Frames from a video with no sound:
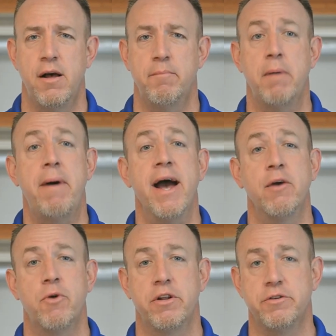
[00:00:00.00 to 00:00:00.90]
But
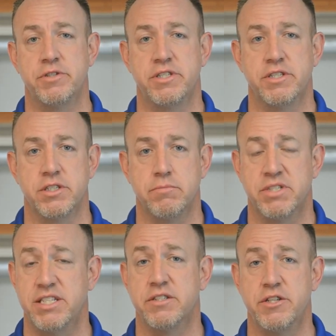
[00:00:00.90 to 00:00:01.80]
buying one of those
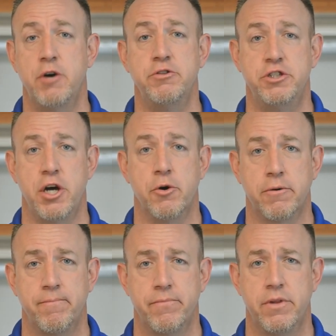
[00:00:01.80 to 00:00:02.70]
systems is no
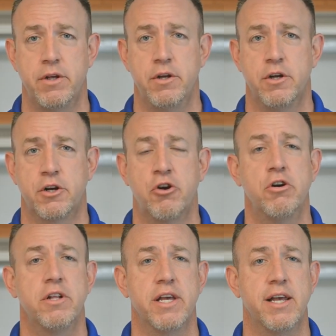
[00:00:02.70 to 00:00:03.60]
joke
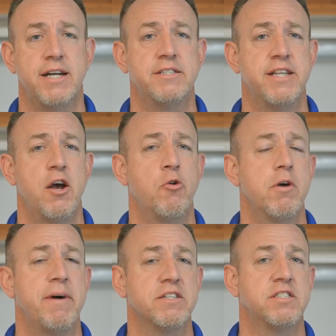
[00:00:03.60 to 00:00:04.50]
currently, I'd say
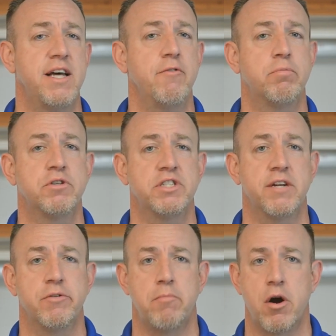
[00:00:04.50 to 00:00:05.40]
only about
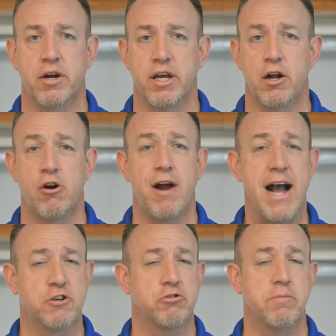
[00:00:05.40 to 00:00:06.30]
7% of the market are
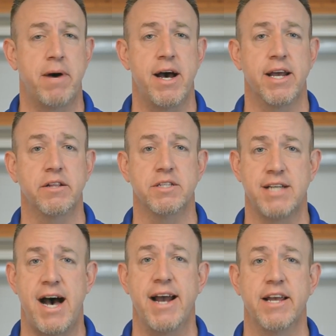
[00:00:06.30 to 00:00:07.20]
actually buying
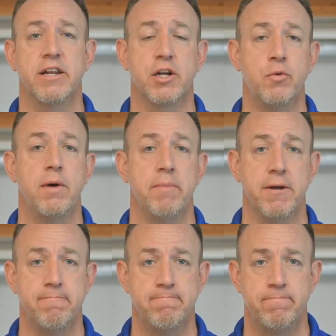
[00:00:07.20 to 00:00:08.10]
this high-end
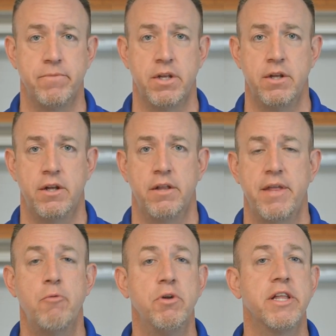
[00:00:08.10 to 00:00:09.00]
equipment.
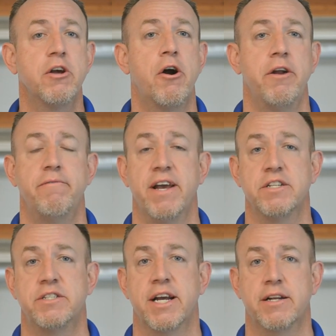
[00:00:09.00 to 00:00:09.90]
They really are
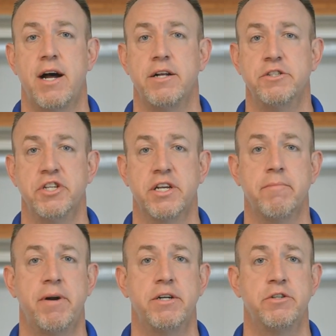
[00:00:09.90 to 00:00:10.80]
advanced technology
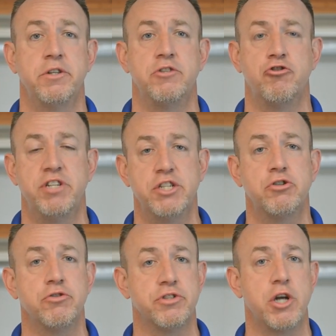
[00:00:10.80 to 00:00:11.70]
compared to the
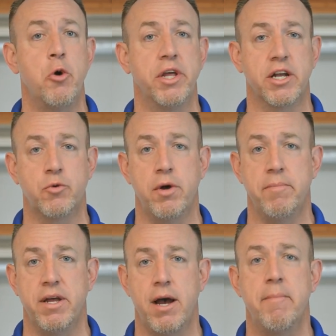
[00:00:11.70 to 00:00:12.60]
traditional zoning
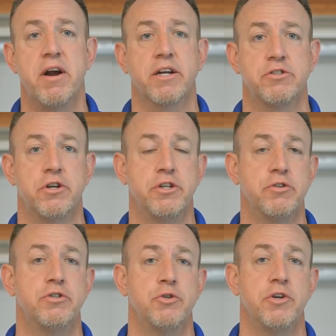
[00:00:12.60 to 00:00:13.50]
equipment Americans are
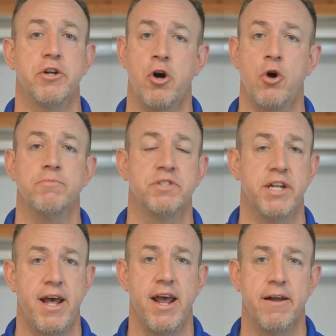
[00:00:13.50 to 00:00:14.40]
used to in their homes
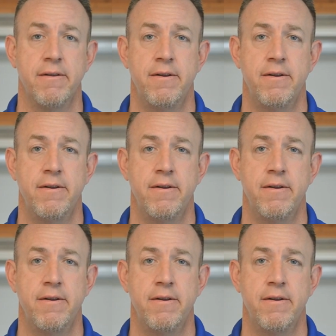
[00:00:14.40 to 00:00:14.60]
today.